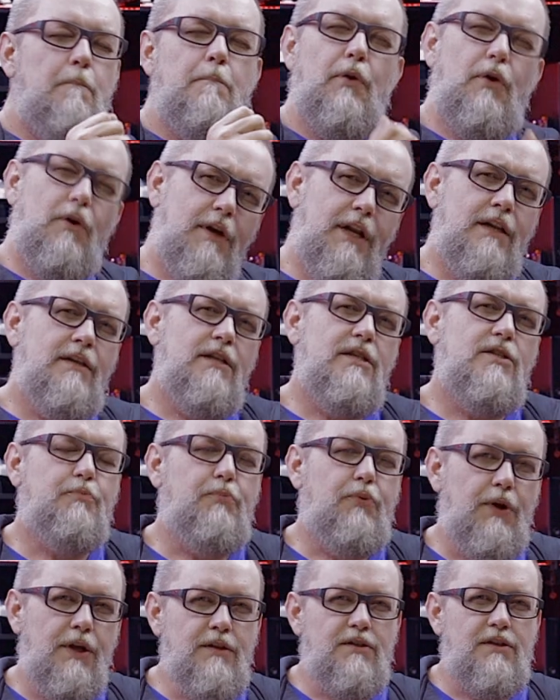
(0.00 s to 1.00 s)
putting this
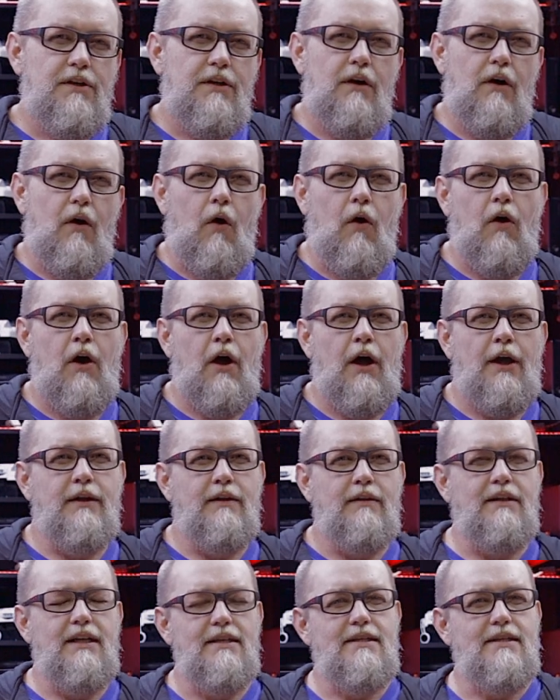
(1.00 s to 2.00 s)
printer on
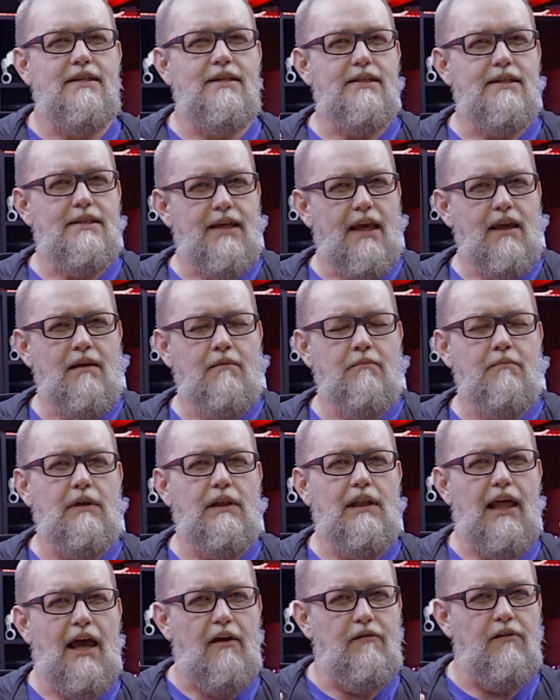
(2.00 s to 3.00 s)
the same
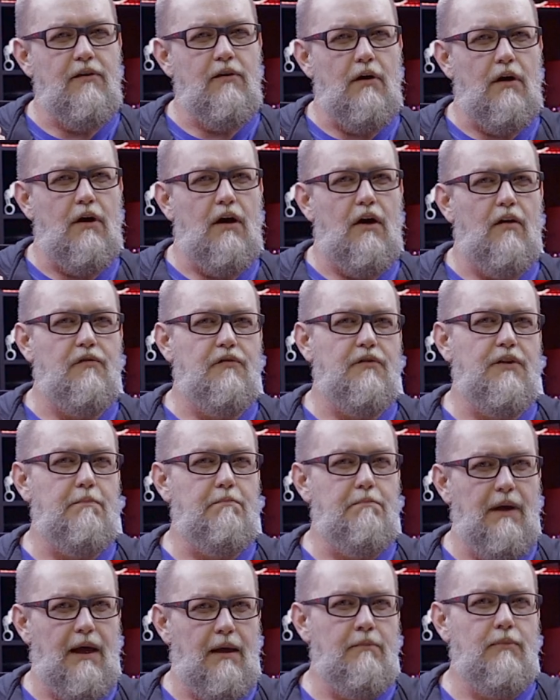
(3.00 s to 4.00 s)
level of the
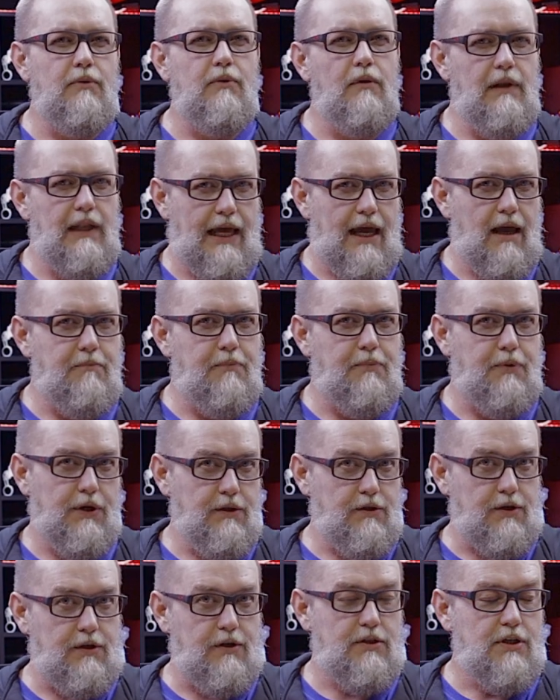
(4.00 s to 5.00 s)
Bamboo Lab
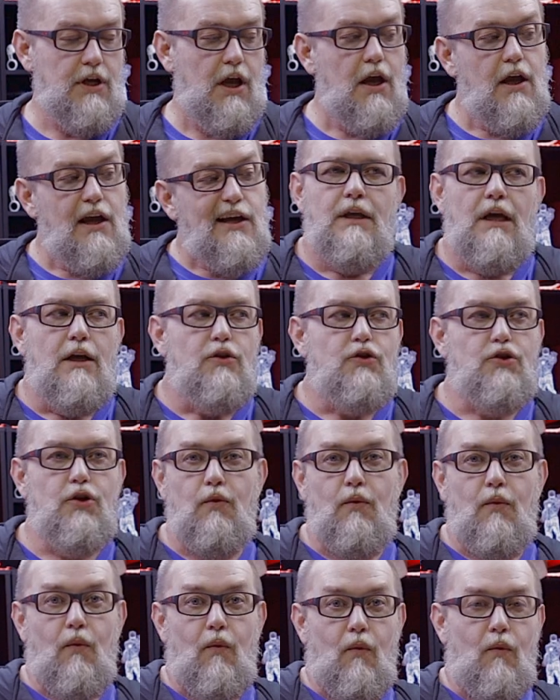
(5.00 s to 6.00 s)
printers.
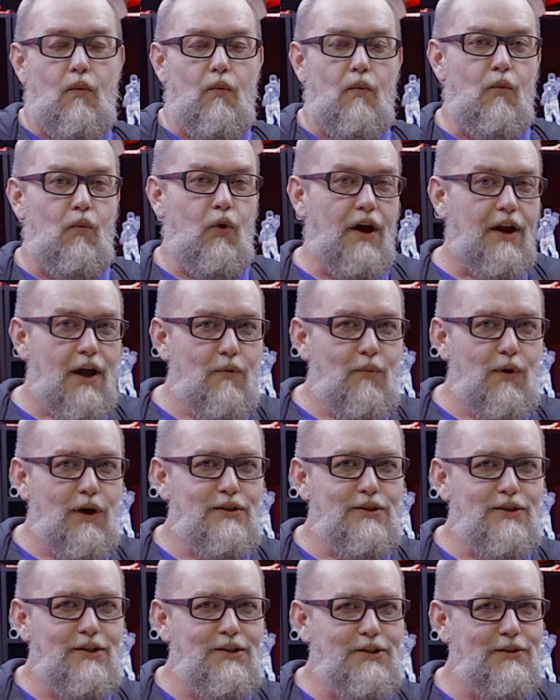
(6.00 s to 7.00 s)
So what I
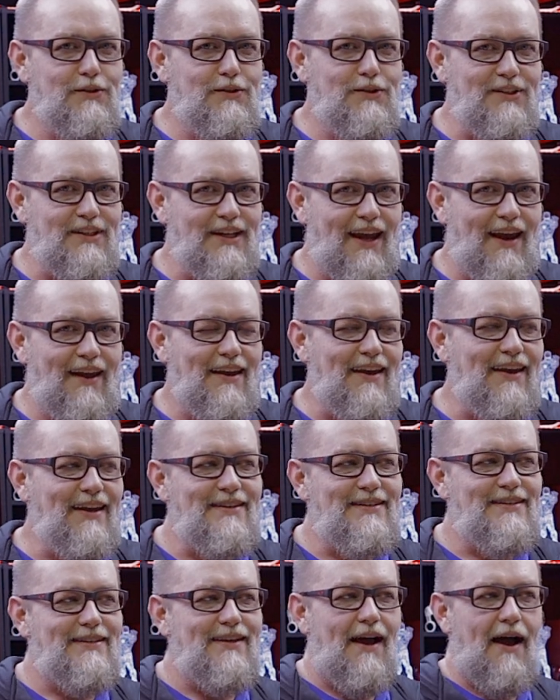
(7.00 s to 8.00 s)
want to do today
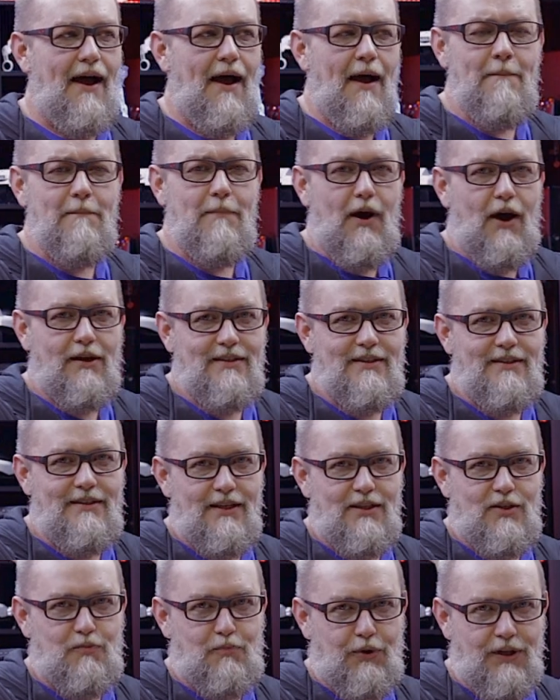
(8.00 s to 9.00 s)
is unbox
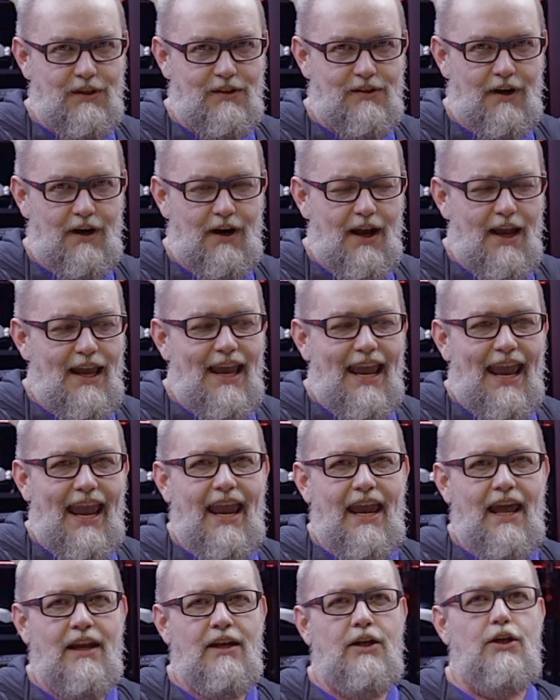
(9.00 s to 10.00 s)
this printer
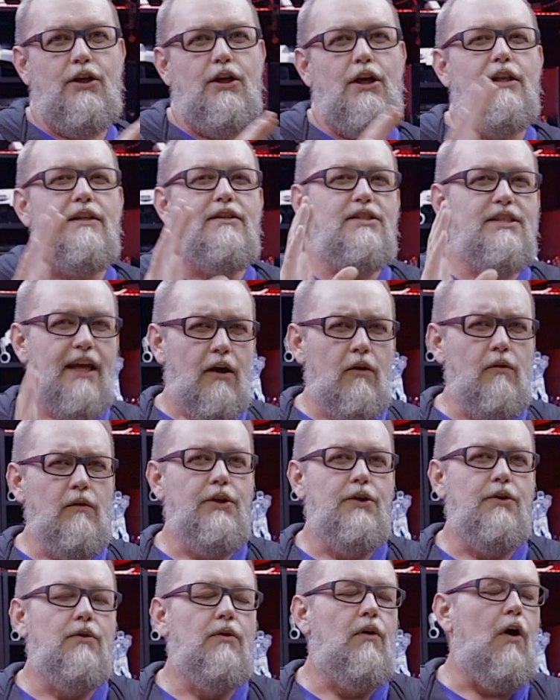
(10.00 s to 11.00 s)
and tell
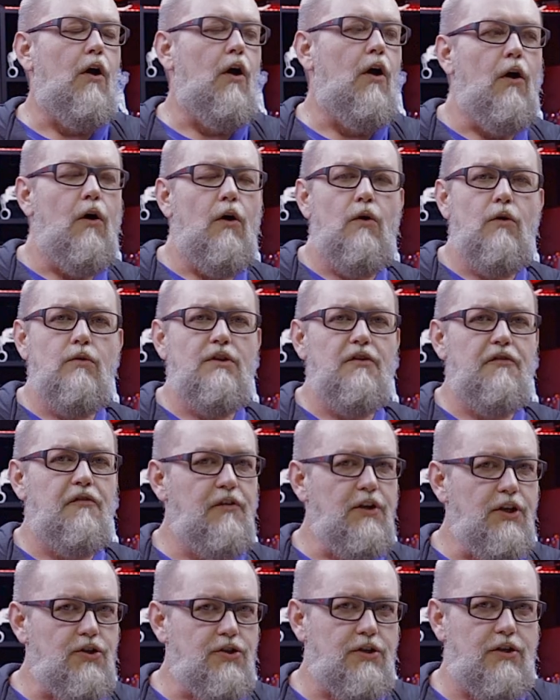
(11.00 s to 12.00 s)
you all the
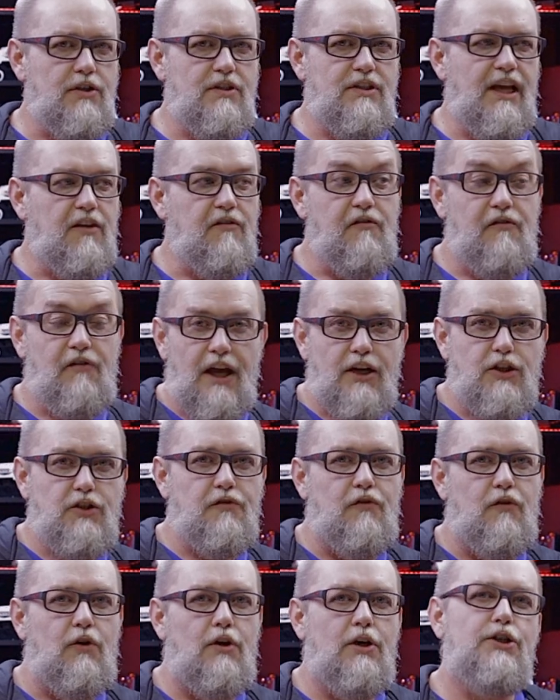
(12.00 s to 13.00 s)
features that
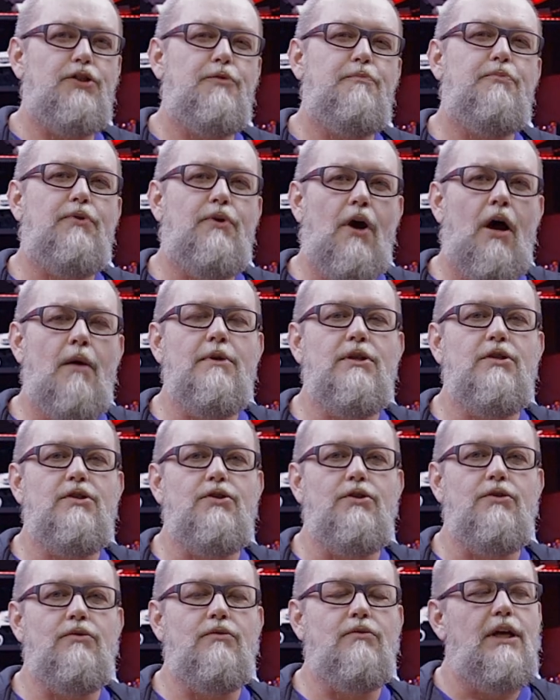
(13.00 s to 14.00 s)
FlashForge
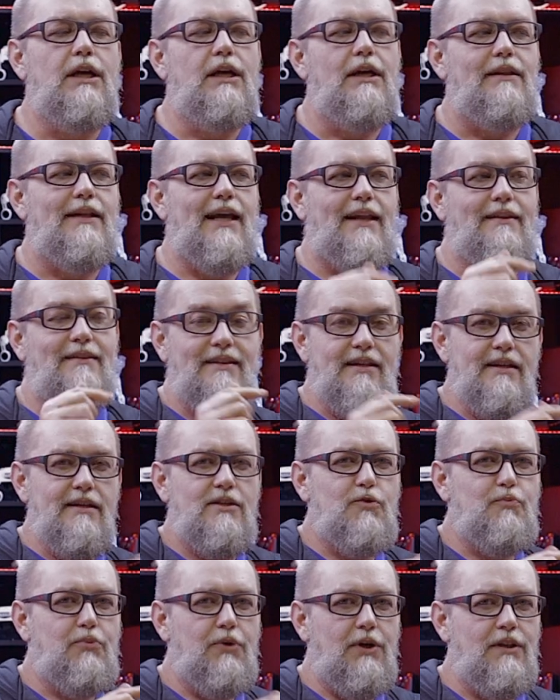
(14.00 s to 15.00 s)
promise you that
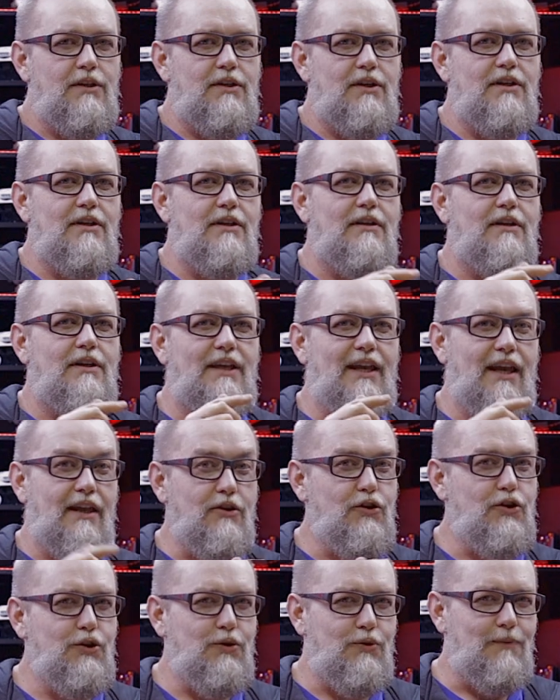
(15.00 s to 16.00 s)
this printer
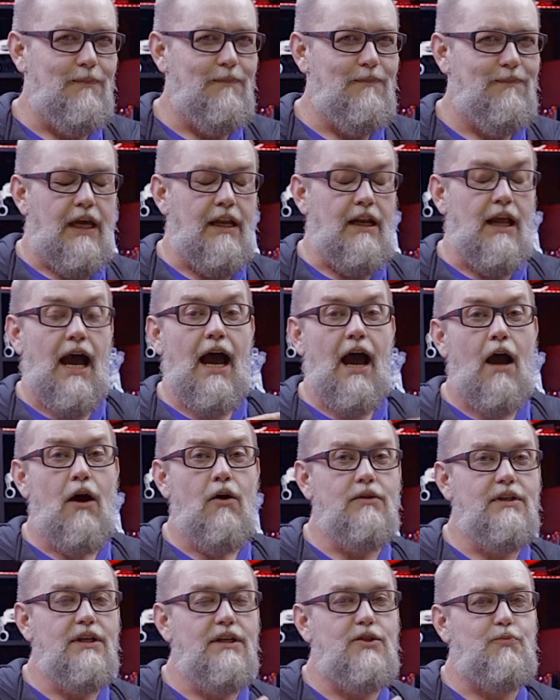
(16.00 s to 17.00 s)
can do, and
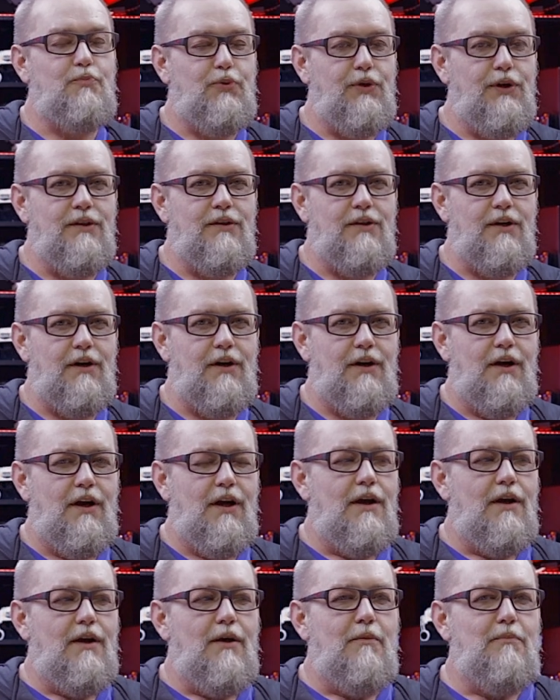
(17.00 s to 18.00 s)
how this printer
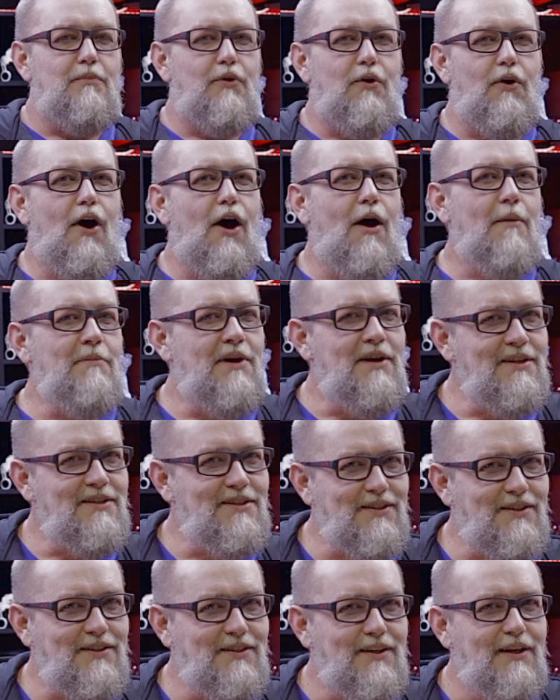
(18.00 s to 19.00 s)

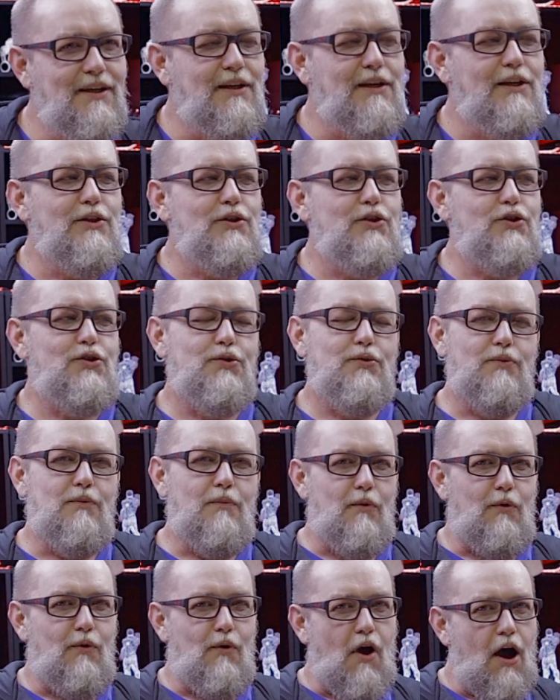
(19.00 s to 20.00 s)
promise to
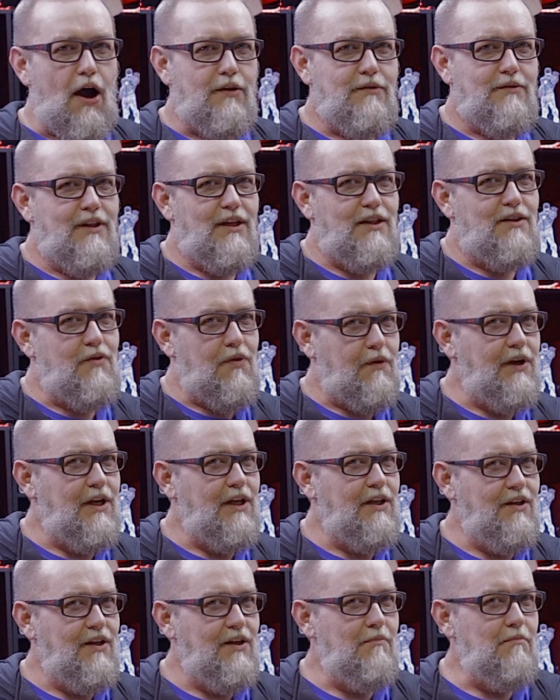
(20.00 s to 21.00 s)
rock the
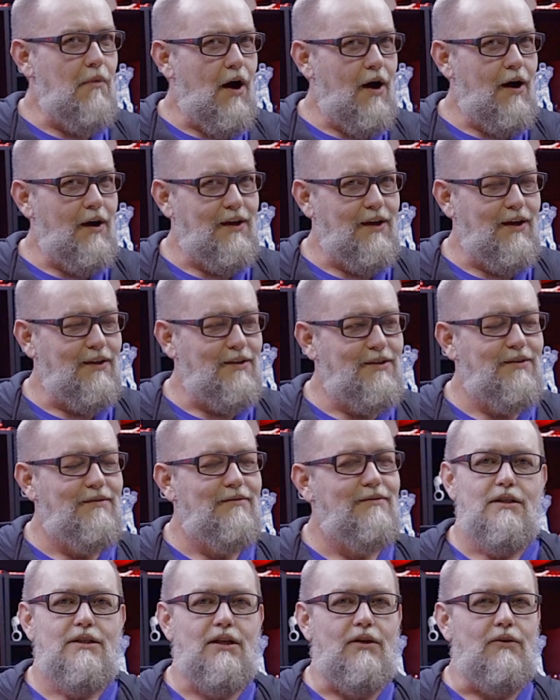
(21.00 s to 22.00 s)
3D market.
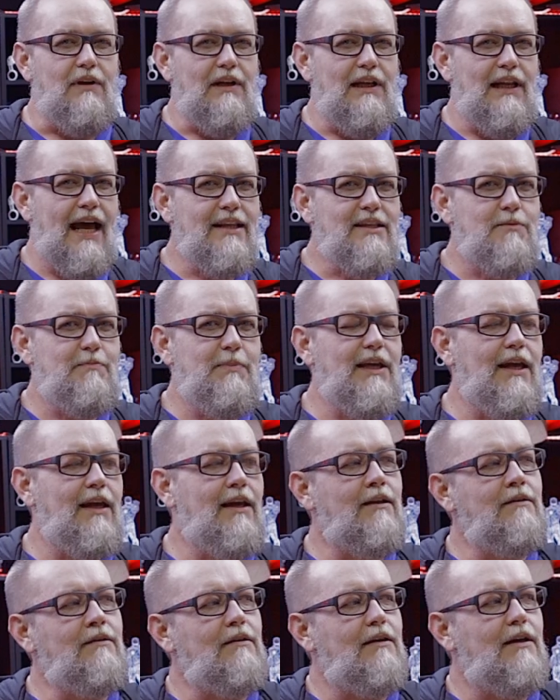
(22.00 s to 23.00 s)
So let's
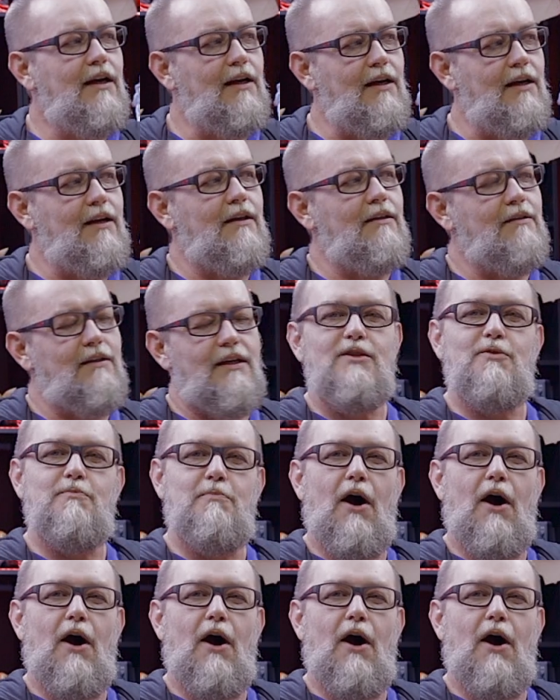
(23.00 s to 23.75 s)
begin cutting this